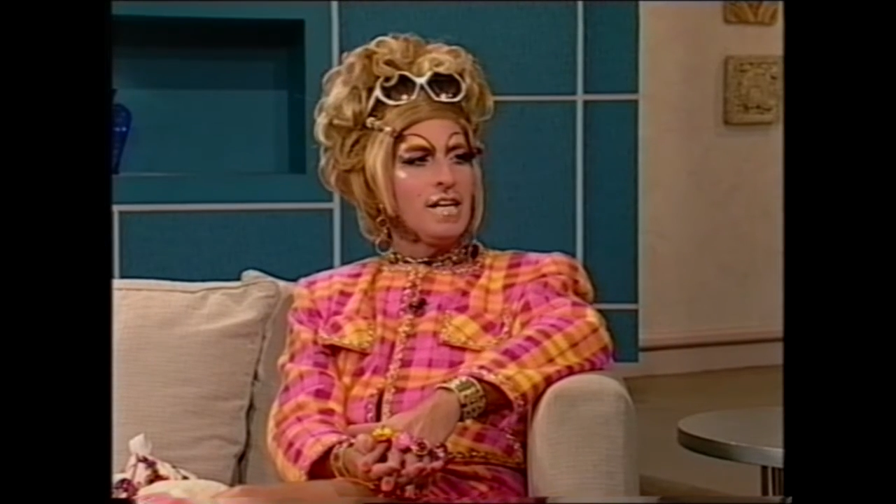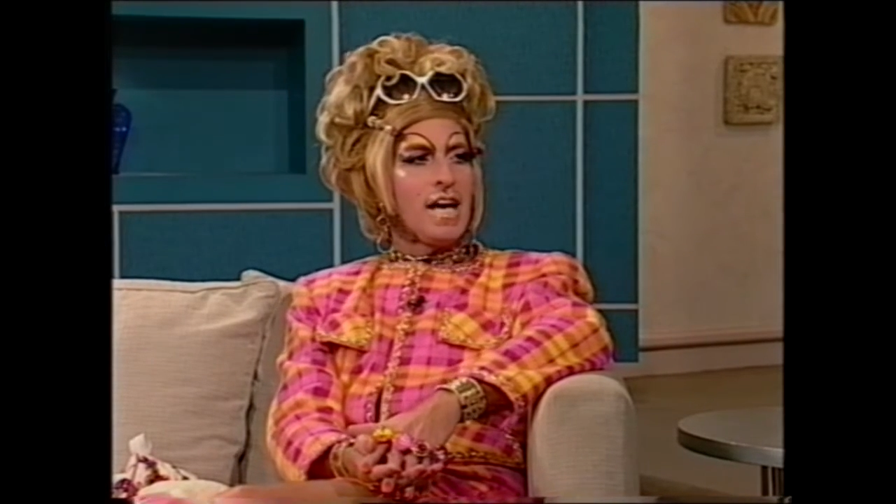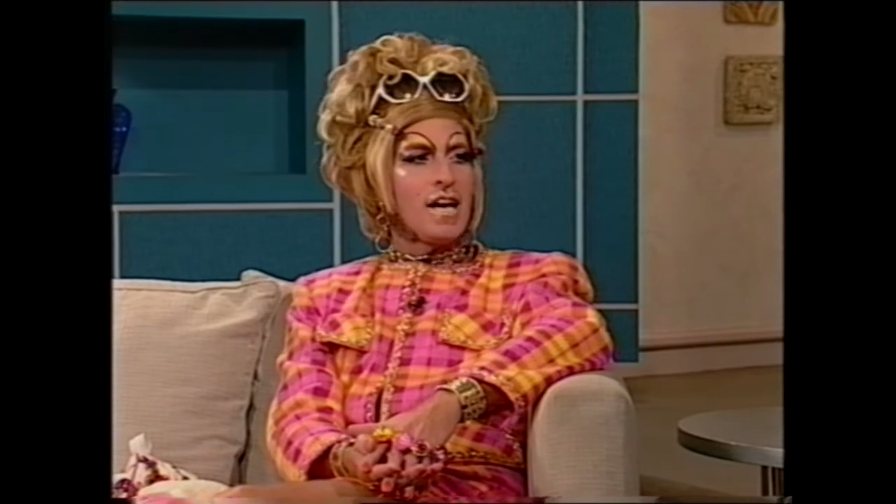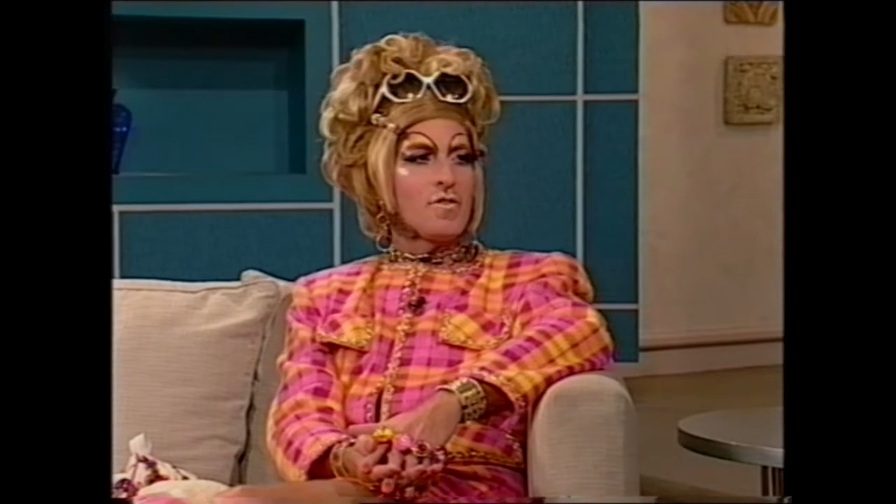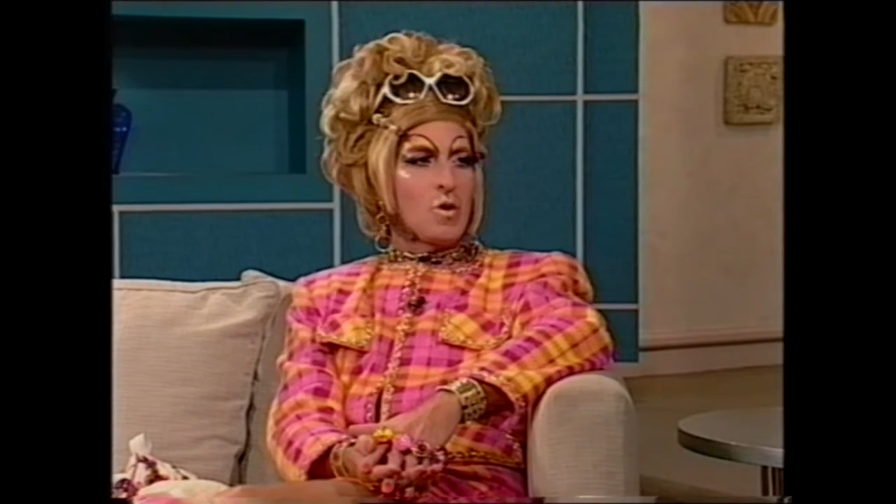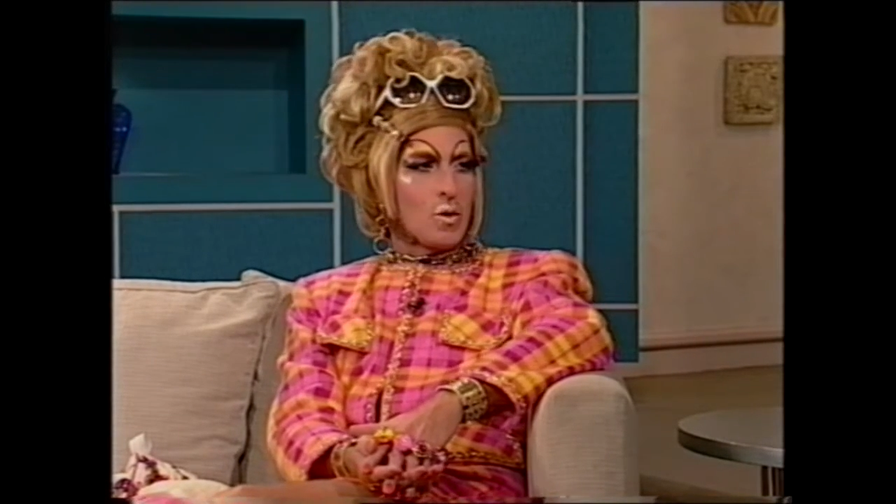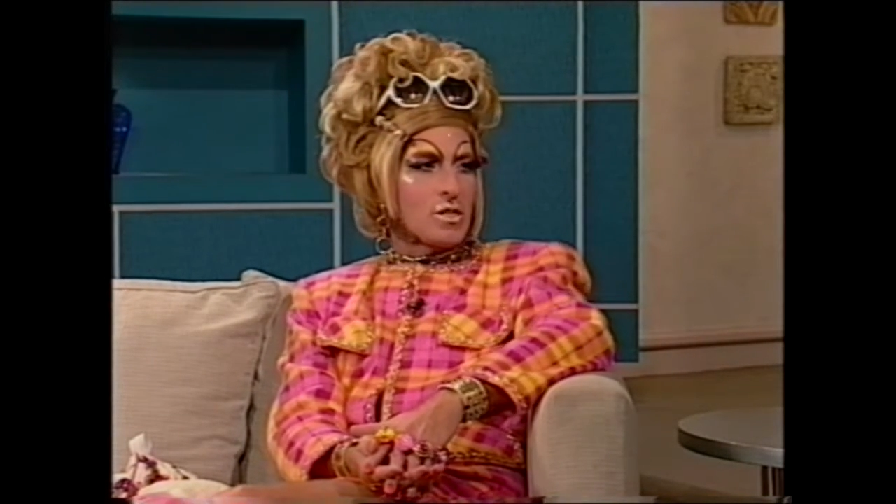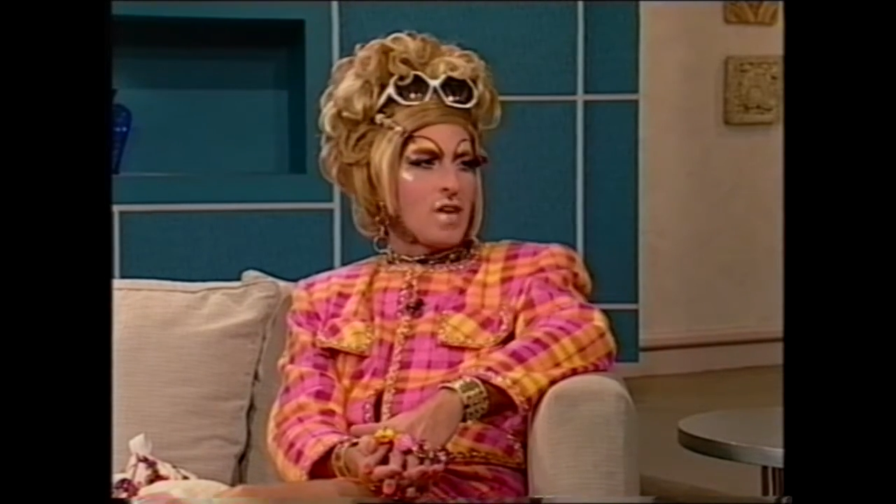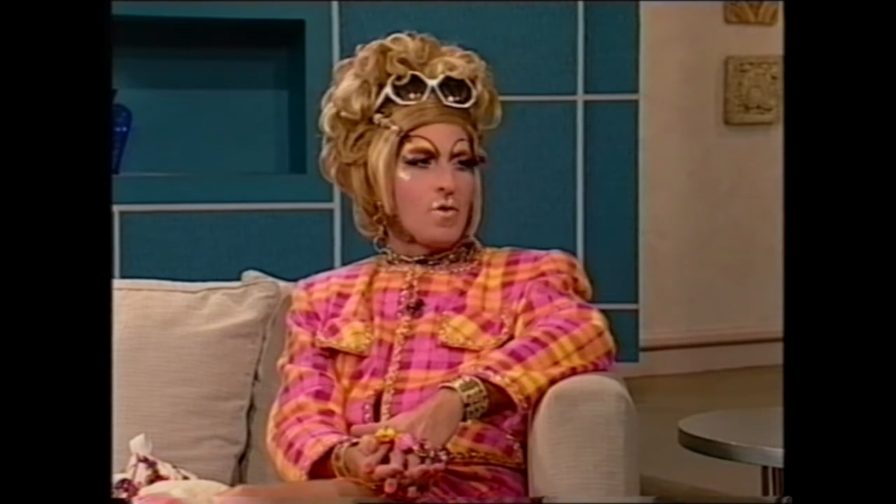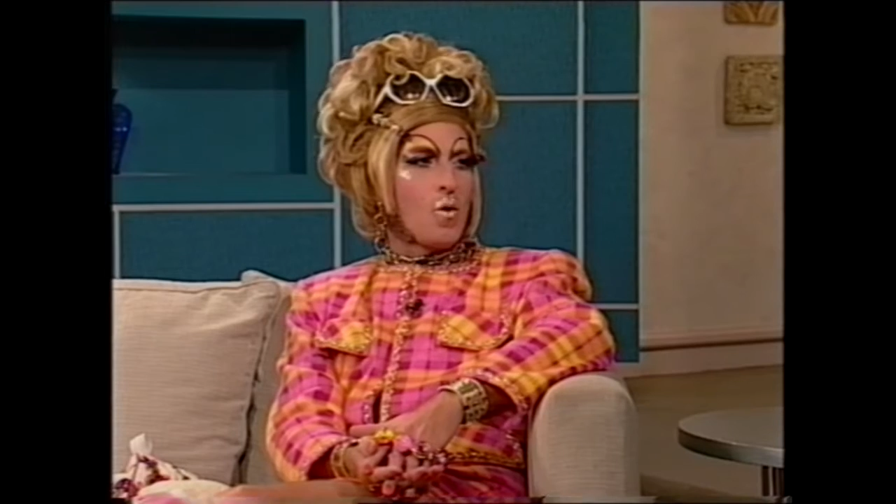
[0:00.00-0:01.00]
and of course
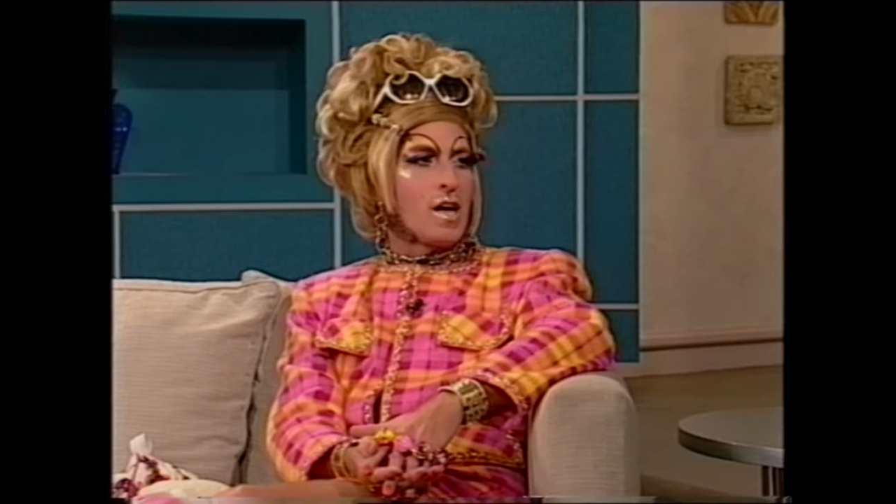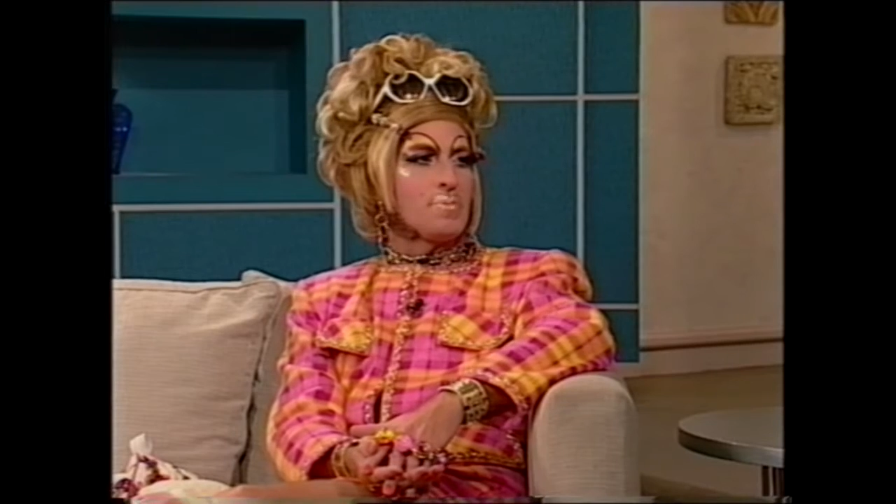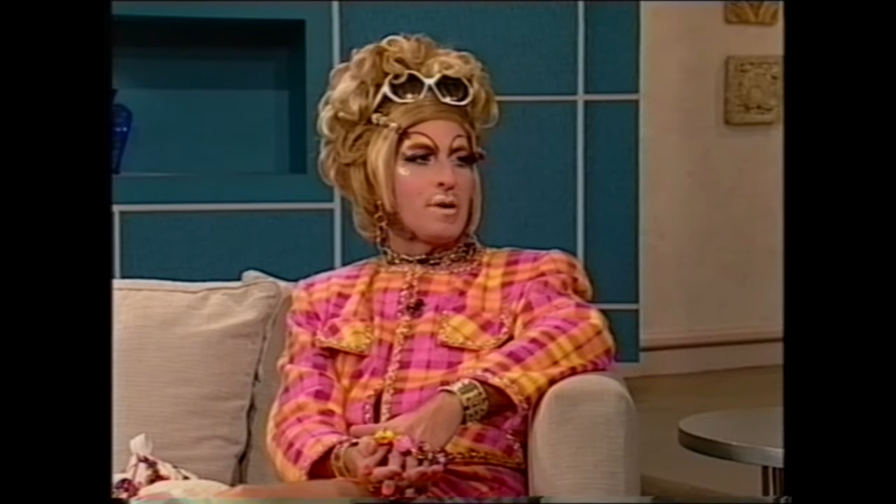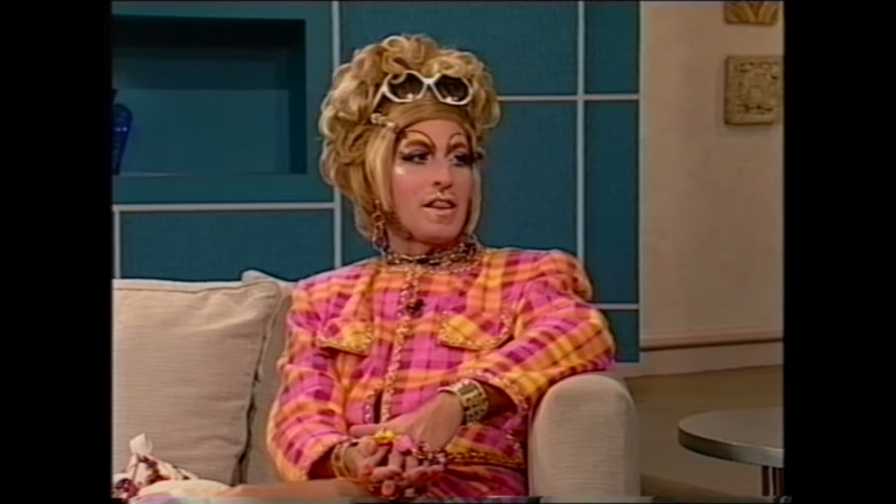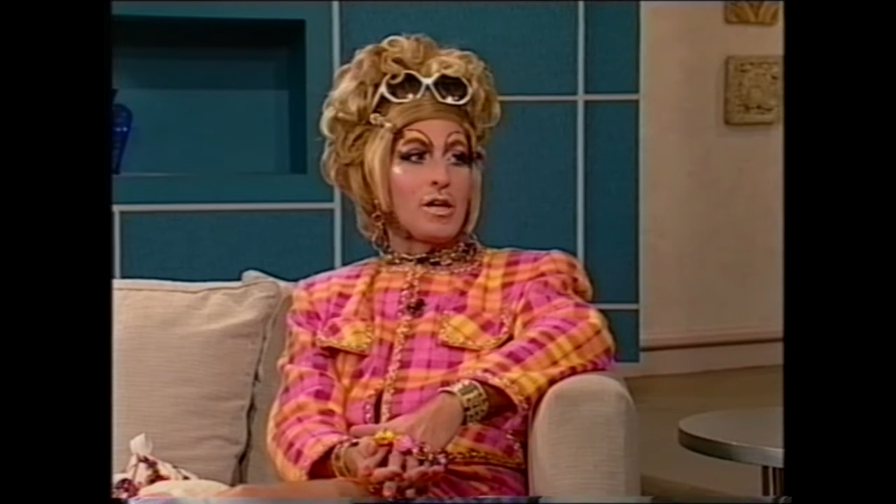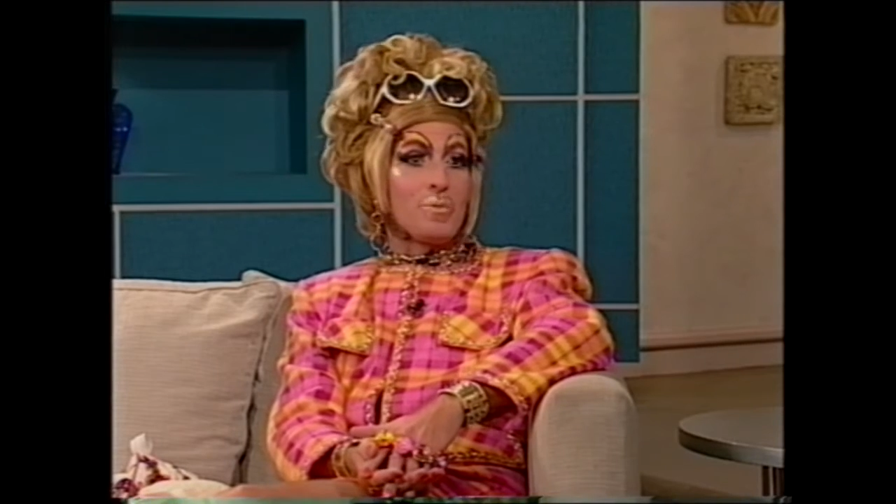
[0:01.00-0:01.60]
I've always been a little